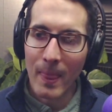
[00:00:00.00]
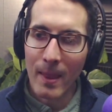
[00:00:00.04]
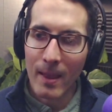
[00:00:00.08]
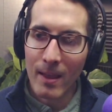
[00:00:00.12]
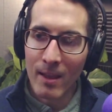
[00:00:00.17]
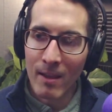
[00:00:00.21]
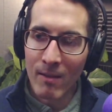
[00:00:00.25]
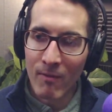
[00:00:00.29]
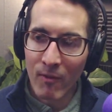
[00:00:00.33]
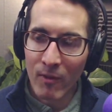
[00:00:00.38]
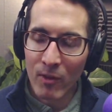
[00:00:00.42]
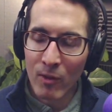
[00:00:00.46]

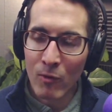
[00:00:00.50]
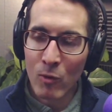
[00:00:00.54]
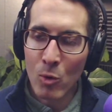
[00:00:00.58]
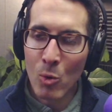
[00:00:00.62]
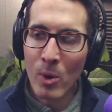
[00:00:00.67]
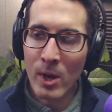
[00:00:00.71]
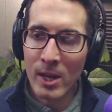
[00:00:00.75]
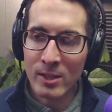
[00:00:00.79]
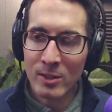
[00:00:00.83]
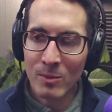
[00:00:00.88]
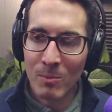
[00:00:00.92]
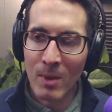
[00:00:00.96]
if you
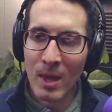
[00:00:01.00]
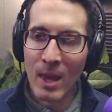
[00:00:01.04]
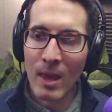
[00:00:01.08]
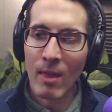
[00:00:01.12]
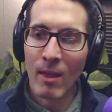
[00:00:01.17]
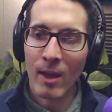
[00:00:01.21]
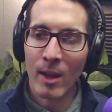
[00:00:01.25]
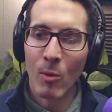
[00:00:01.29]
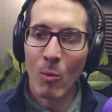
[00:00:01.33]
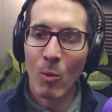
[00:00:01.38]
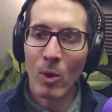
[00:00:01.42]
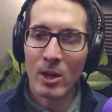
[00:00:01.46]
ask me,
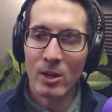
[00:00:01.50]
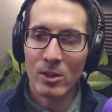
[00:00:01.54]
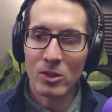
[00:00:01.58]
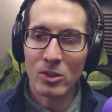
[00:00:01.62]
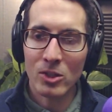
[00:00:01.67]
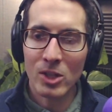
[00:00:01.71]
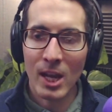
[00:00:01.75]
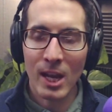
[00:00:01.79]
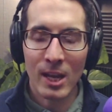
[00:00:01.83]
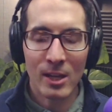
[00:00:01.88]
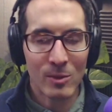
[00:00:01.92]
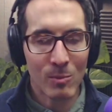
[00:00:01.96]
like, what has
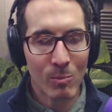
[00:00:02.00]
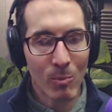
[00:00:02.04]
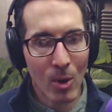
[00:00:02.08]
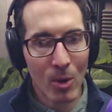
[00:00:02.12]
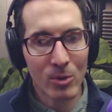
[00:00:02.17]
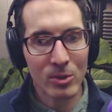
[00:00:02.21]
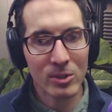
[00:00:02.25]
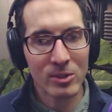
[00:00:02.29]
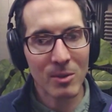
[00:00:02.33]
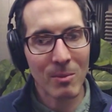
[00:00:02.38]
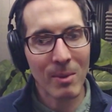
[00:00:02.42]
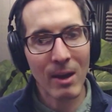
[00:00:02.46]
changed
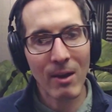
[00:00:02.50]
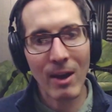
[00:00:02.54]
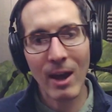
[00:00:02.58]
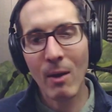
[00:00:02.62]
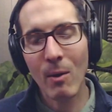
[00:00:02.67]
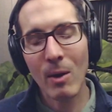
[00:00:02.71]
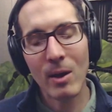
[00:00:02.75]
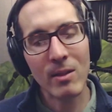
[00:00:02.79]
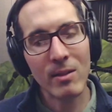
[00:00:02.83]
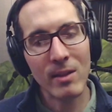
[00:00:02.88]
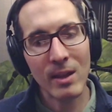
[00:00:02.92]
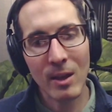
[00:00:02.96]
most about
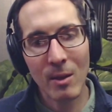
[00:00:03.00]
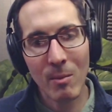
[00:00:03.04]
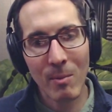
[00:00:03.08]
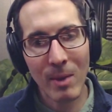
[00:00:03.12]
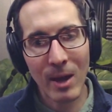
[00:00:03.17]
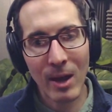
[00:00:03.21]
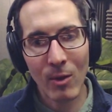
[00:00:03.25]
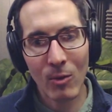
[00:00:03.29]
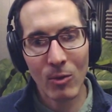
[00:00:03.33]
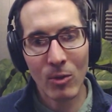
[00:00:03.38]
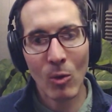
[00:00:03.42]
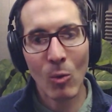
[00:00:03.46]
how I think
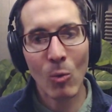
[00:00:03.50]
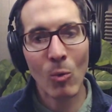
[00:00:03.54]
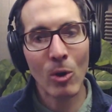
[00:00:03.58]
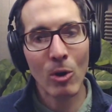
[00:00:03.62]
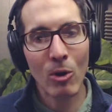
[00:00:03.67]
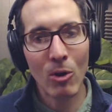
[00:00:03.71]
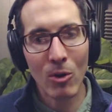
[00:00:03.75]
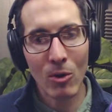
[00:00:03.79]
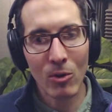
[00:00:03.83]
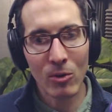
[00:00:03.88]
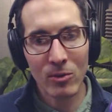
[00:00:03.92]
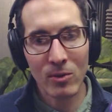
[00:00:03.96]
about the
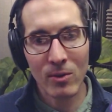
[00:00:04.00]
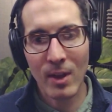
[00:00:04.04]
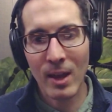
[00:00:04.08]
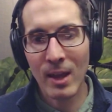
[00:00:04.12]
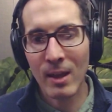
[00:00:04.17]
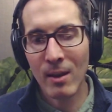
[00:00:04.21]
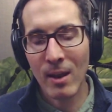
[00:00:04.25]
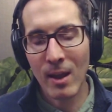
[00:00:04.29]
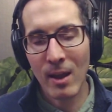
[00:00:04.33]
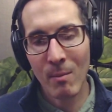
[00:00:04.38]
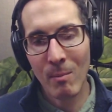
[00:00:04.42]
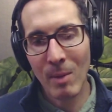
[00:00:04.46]
world
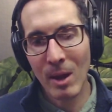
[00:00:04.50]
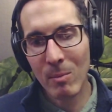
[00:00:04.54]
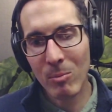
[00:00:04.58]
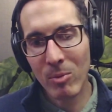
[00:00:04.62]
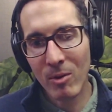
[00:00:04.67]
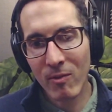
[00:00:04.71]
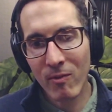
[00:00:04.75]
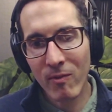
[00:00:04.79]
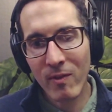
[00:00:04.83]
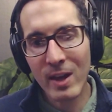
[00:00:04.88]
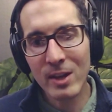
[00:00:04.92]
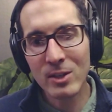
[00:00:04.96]
and my
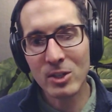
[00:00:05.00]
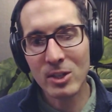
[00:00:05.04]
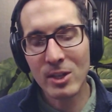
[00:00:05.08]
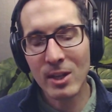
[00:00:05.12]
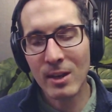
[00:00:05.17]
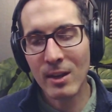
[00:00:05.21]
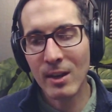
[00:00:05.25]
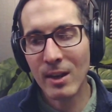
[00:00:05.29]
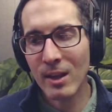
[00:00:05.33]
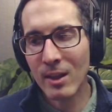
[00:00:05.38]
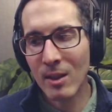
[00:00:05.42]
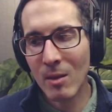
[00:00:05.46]

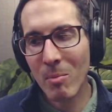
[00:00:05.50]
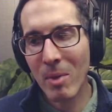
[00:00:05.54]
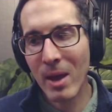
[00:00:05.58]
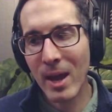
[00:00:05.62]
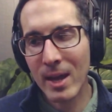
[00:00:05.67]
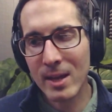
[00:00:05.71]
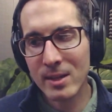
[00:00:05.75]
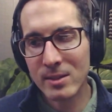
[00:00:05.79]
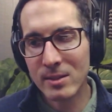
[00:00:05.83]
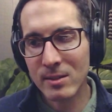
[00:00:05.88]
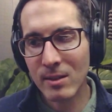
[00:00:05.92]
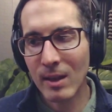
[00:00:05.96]
profession in the
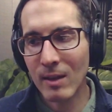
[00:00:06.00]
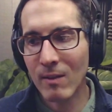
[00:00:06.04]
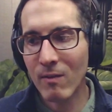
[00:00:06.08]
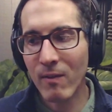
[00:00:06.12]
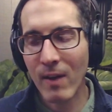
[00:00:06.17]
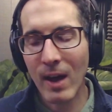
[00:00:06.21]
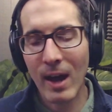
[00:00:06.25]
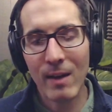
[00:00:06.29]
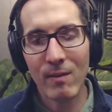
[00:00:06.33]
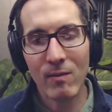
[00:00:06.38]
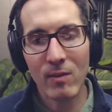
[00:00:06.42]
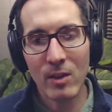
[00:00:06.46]
past, like,
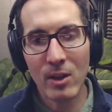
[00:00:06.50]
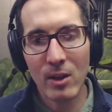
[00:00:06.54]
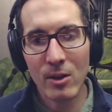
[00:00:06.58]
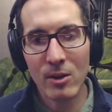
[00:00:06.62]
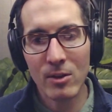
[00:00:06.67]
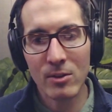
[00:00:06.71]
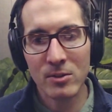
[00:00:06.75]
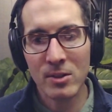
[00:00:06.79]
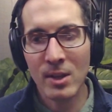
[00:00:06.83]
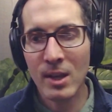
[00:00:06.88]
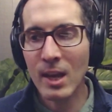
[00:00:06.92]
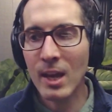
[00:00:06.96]
5
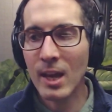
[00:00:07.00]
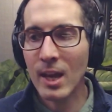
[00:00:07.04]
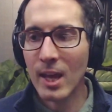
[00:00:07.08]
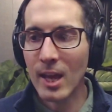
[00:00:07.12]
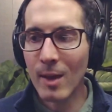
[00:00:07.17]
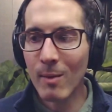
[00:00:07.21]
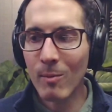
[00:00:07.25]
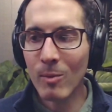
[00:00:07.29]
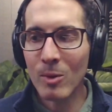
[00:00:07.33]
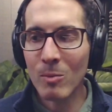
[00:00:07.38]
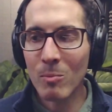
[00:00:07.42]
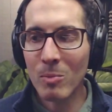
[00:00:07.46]
years,
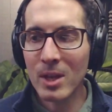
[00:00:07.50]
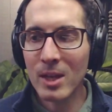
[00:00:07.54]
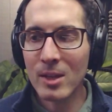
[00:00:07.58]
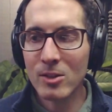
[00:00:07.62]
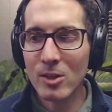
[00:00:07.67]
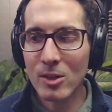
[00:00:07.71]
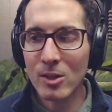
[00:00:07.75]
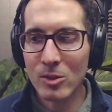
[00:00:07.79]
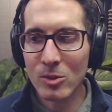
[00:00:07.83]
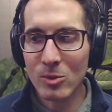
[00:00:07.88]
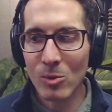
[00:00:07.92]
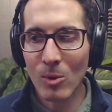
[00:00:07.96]
it would be
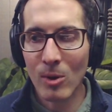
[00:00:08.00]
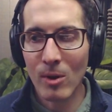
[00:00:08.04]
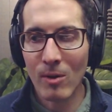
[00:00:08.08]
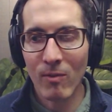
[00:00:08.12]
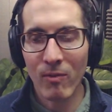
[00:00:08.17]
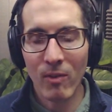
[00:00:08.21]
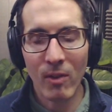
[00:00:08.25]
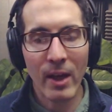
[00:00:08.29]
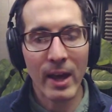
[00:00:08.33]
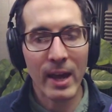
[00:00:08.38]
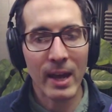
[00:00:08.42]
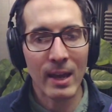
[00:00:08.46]
just sort
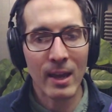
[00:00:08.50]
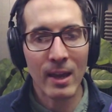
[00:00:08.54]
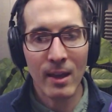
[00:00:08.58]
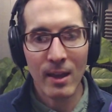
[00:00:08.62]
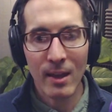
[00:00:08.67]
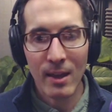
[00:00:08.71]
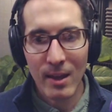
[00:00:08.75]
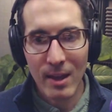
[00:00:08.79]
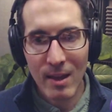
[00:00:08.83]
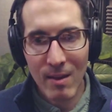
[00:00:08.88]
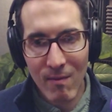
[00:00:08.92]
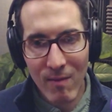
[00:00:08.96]
of, like,
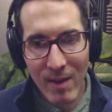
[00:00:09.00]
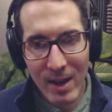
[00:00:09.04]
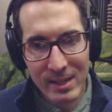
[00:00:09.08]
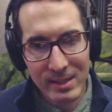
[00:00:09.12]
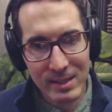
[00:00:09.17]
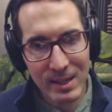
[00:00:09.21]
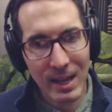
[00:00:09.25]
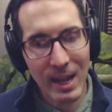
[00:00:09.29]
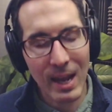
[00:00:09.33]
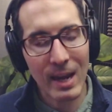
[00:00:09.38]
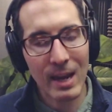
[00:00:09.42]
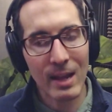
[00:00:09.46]

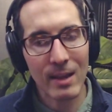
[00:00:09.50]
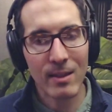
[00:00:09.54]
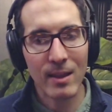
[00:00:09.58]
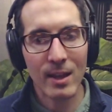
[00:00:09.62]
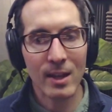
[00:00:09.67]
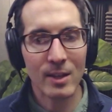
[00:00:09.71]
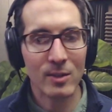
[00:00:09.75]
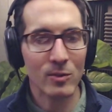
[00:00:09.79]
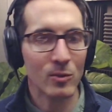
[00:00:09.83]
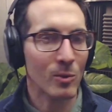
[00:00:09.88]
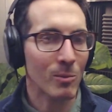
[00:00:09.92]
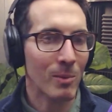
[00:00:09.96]
investigating
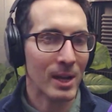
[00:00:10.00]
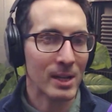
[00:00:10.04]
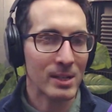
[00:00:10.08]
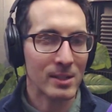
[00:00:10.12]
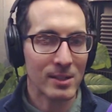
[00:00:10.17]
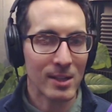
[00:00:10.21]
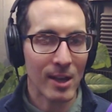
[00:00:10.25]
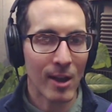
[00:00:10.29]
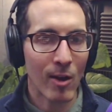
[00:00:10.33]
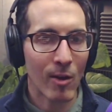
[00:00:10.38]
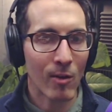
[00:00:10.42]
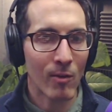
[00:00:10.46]
things for
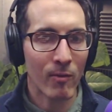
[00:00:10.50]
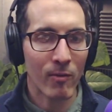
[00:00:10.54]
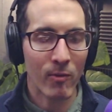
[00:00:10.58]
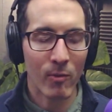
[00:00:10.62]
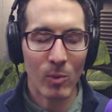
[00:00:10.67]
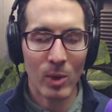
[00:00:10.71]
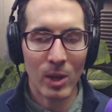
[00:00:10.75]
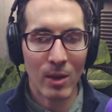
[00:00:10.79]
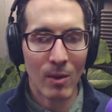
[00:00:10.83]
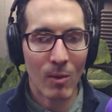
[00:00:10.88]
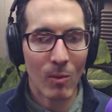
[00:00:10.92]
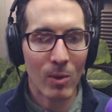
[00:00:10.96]
myself.
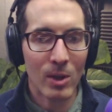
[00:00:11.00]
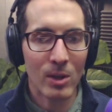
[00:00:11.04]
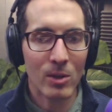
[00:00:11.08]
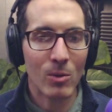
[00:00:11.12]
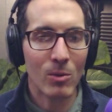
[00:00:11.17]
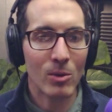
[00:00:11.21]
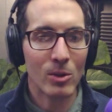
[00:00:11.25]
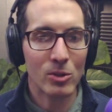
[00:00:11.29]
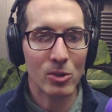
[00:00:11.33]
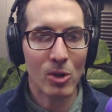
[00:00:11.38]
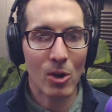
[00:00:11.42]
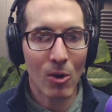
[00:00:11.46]
We
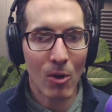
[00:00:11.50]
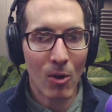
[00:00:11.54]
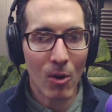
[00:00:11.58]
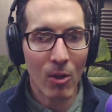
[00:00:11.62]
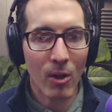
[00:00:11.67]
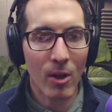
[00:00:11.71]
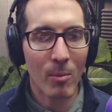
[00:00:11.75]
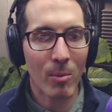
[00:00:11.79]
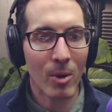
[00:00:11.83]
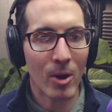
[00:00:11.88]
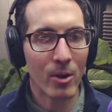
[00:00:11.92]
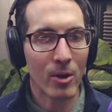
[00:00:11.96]
do a journal
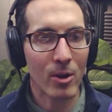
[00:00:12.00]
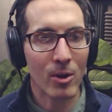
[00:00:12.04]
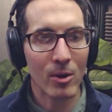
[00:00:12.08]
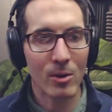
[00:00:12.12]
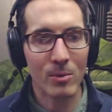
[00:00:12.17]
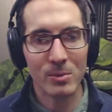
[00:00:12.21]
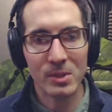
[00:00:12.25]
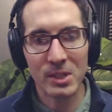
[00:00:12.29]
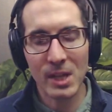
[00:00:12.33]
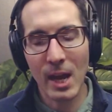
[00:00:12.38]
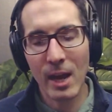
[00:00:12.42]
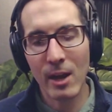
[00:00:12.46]
club on
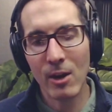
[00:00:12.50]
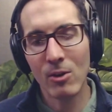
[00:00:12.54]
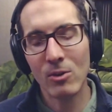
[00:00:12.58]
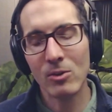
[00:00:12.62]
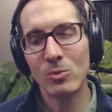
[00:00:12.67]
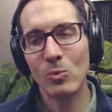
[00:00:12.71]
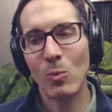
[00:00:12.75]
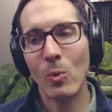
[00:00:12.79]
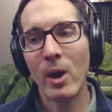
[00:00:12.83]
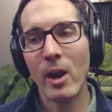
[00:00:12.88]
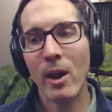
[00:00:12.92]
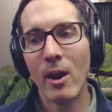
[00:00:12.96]

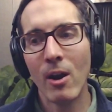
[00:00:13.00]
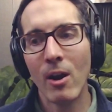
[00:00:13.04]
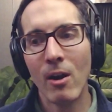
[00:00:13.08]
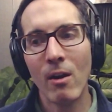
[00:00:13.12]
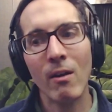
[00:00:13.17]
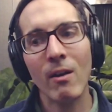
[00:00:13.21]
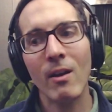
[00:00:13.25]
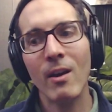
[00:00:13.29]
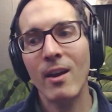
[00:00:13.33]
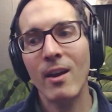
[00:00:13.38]
Curbsiders where,